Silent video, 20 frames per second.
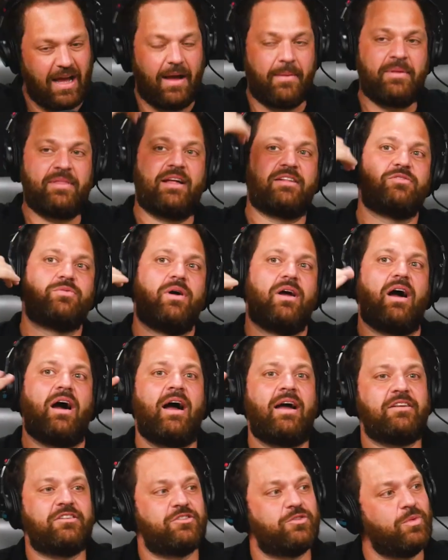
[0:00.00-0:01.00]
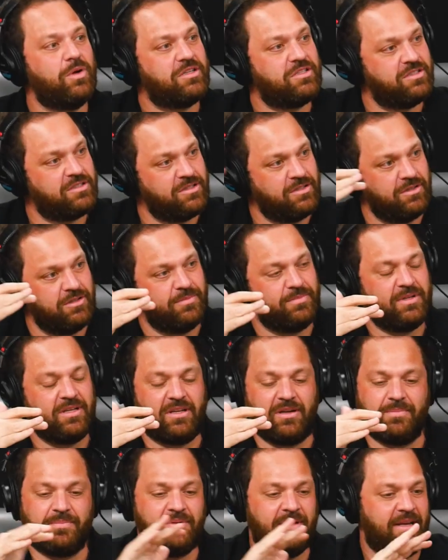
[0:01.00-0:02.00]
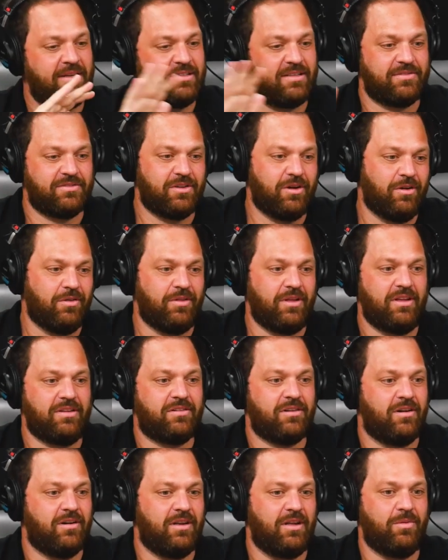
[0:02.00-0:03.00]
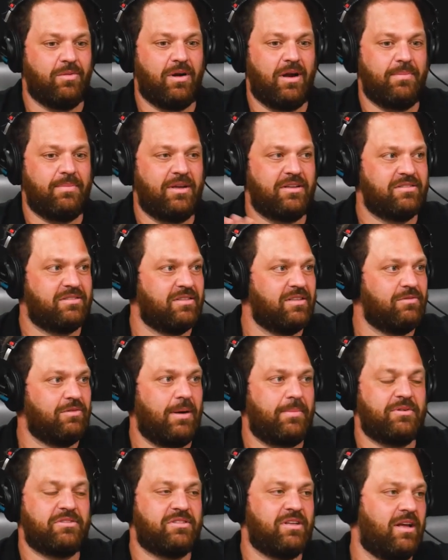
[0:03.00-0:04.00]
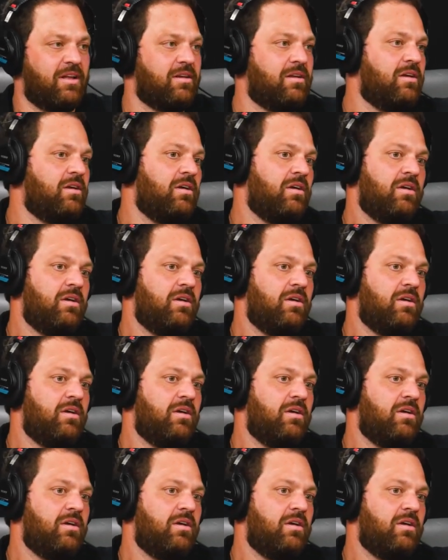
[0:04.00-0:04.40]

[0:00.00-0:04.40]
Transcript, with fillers: I mean, that's why I switched to being a plaintiff's only attorney where I basically represent